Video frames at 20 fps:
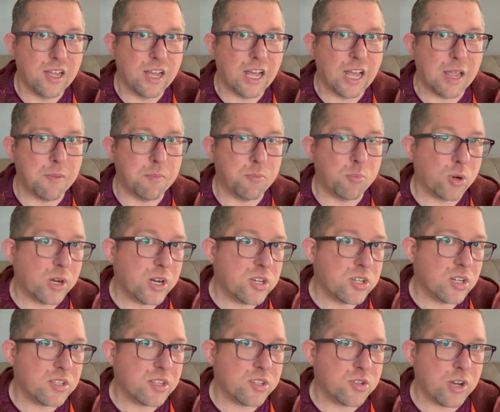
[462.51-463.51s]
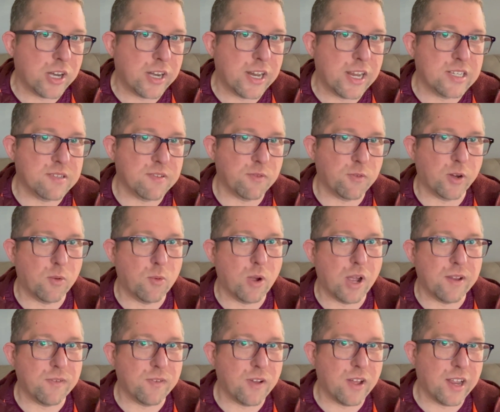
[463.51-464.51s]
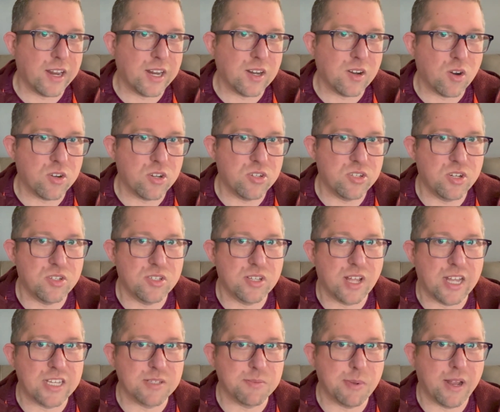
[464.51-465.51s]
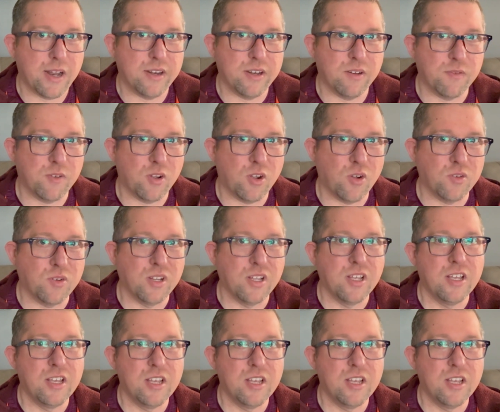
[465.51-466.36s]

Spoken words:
I'm pretty sure the train has free Wi-Fi, or just use the hotspot on your phone.